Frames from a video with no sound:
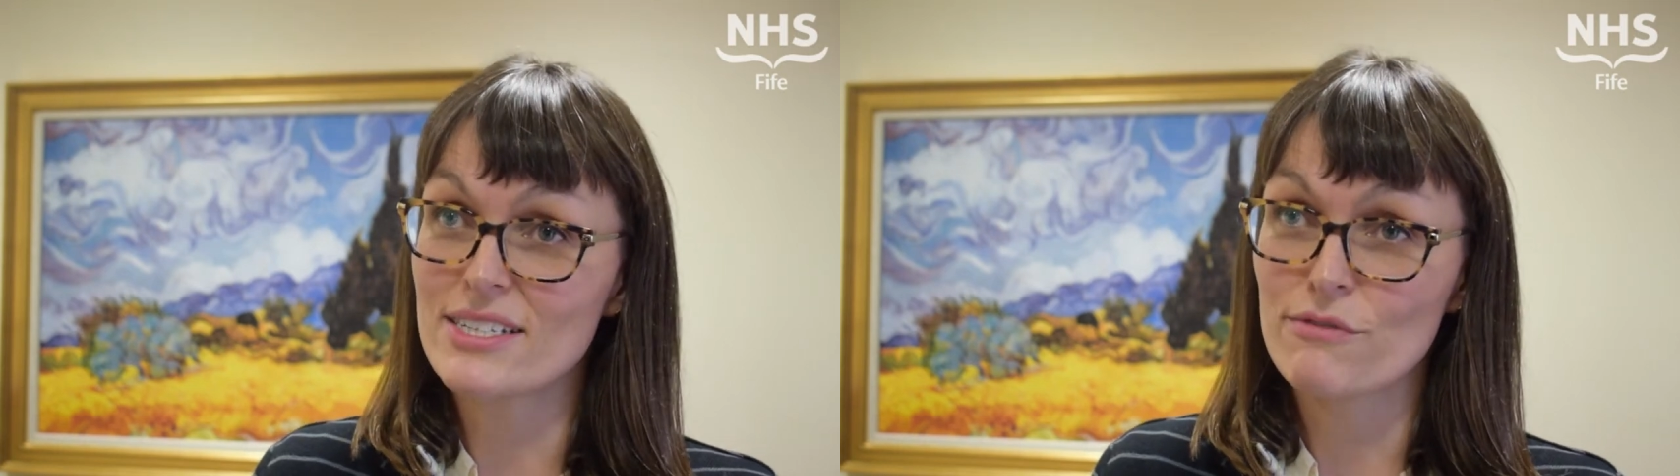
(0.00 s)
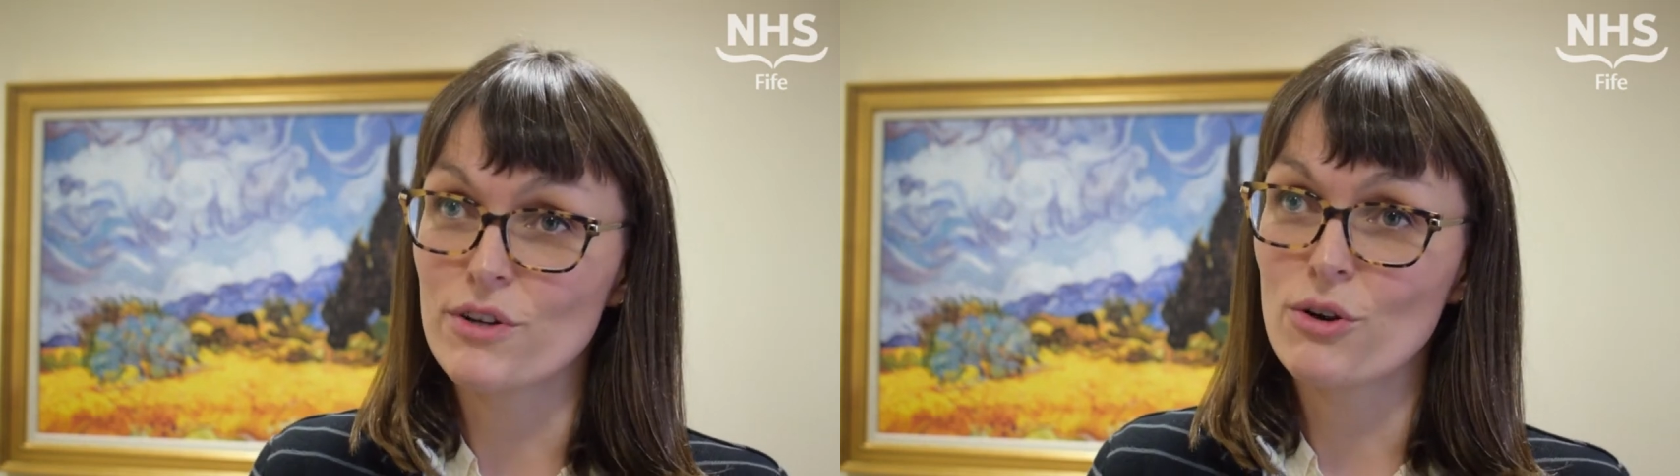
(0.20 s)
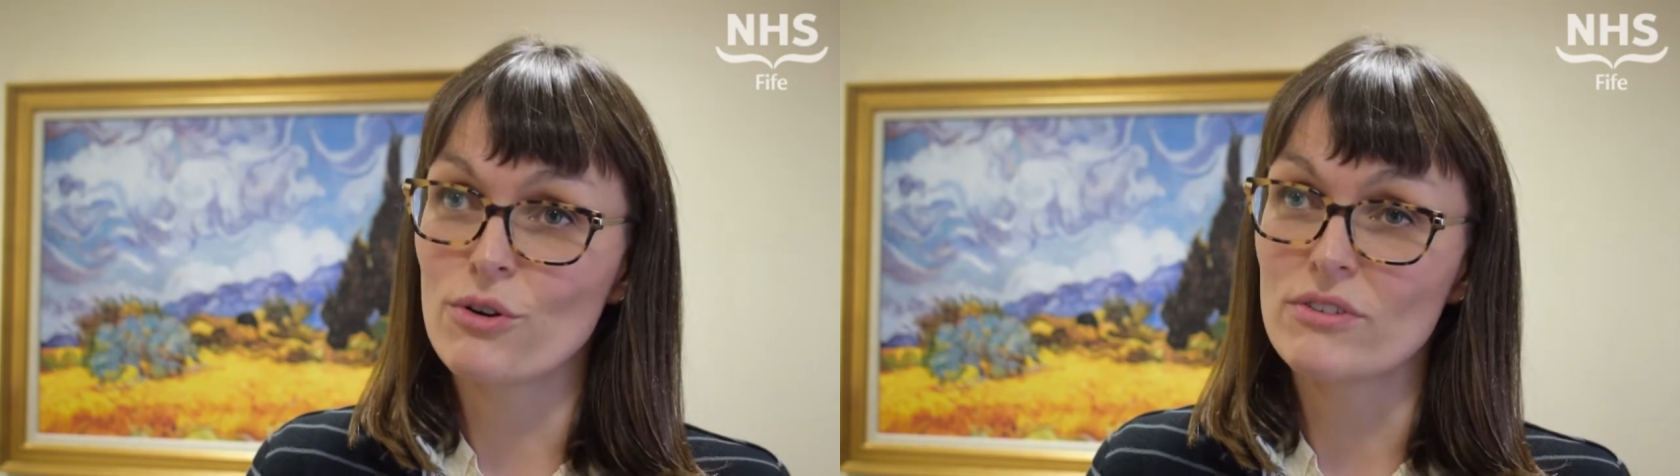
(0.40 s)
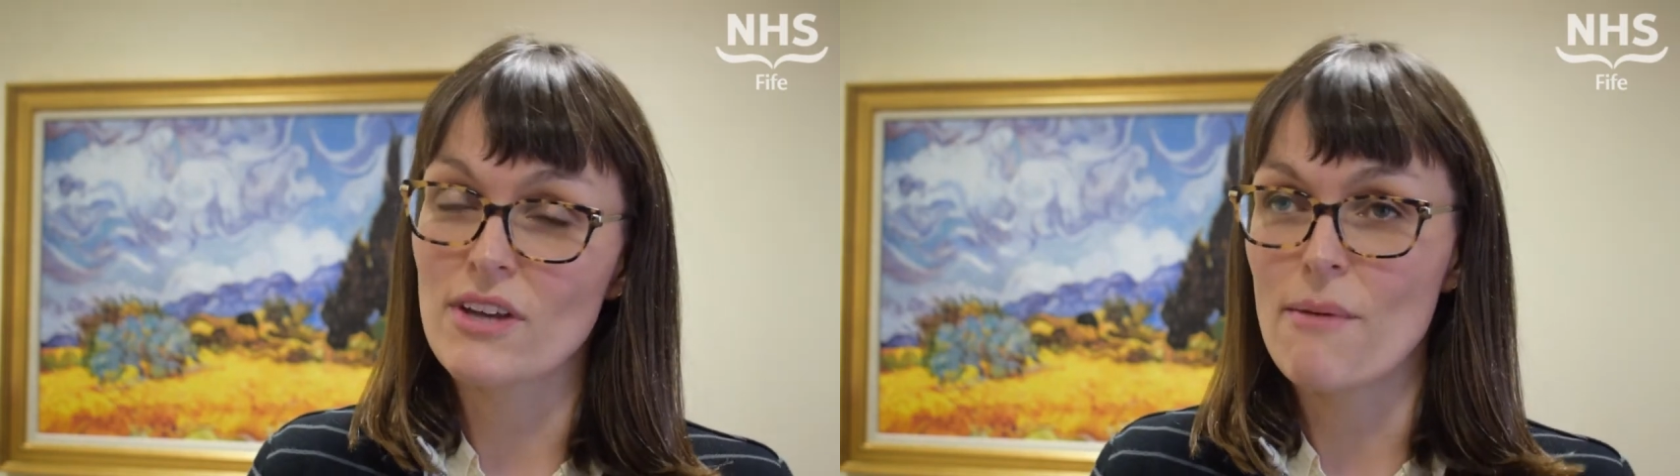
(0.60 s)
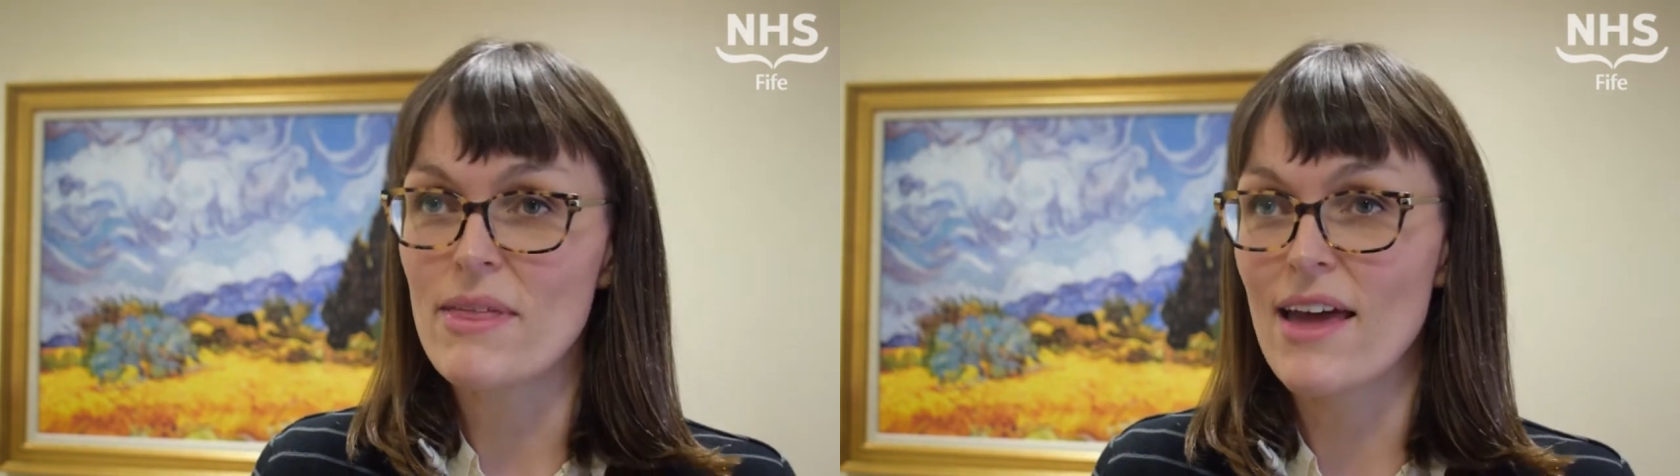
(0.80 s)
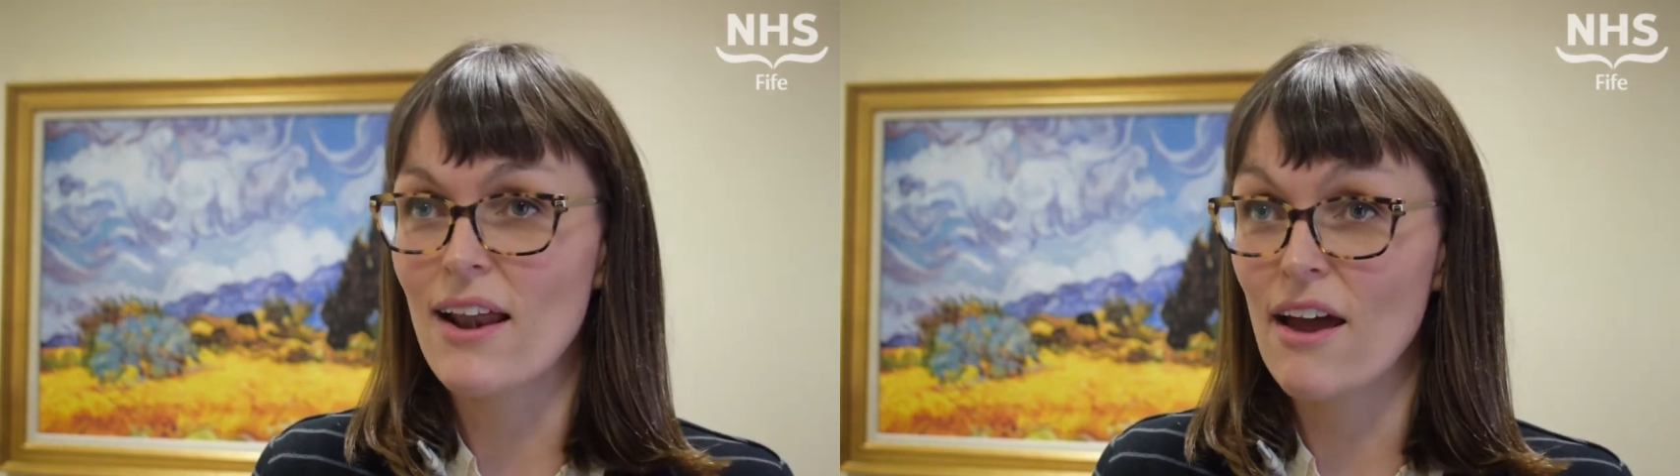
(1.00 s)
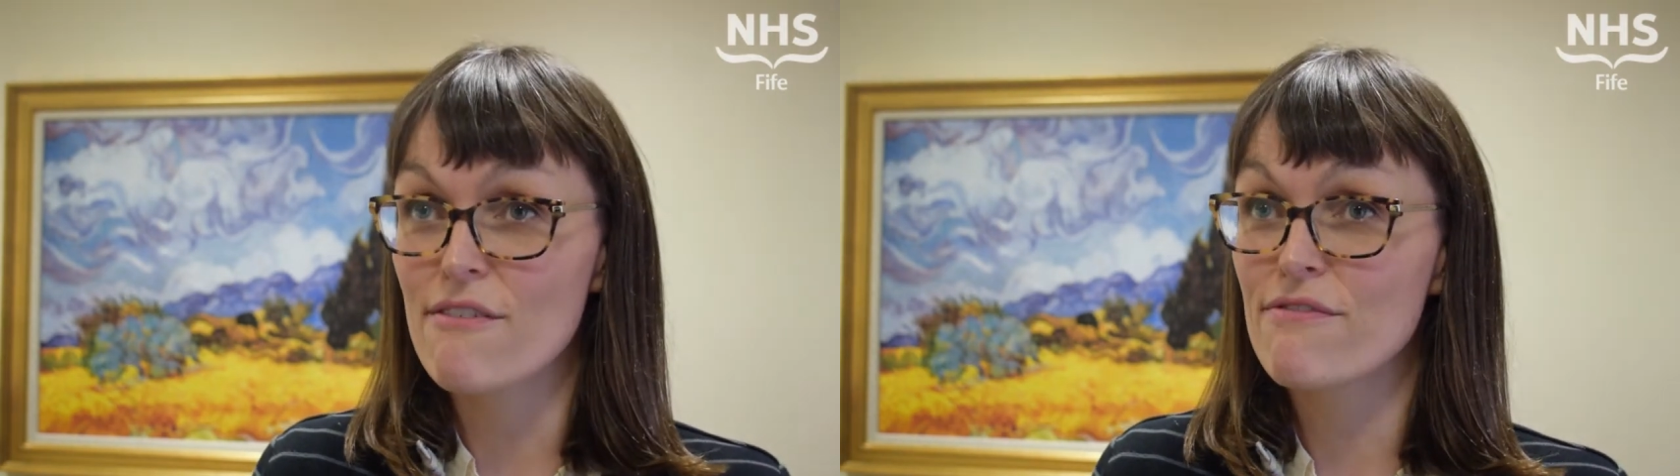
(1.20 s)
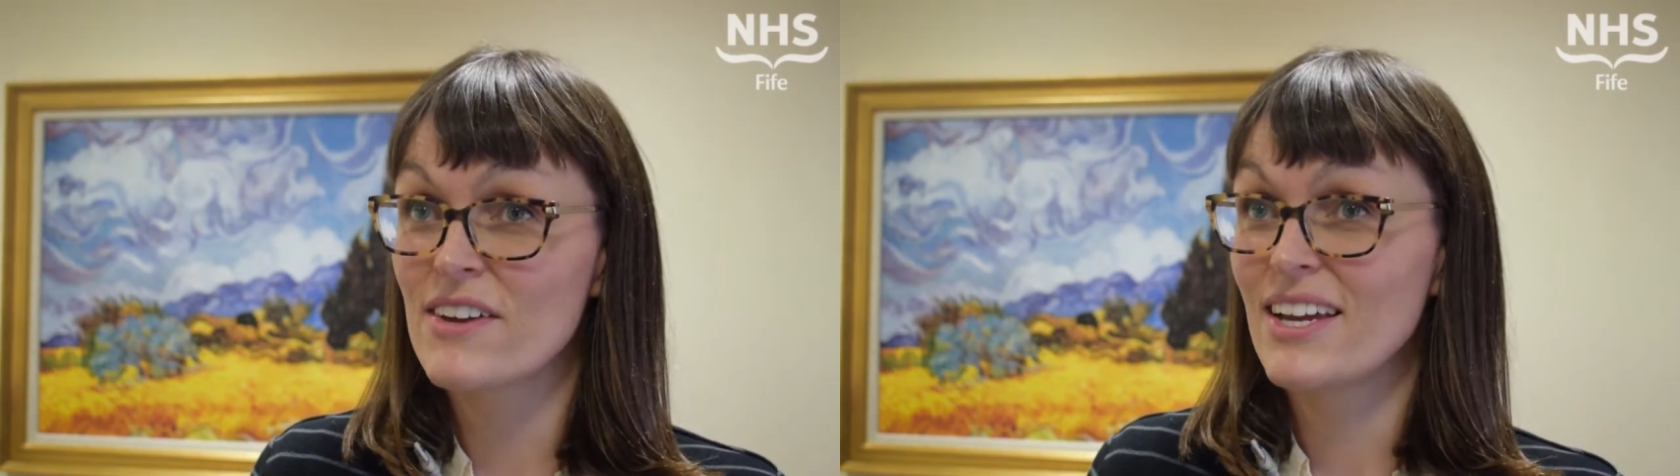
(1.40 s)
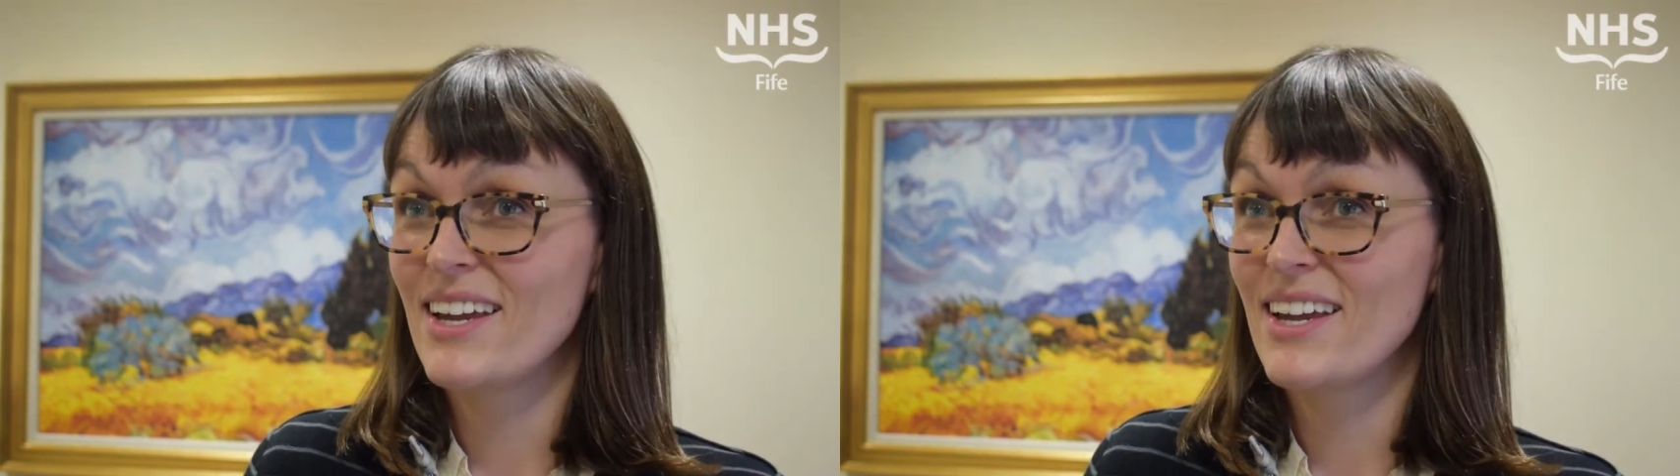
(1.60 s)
difficult time in their life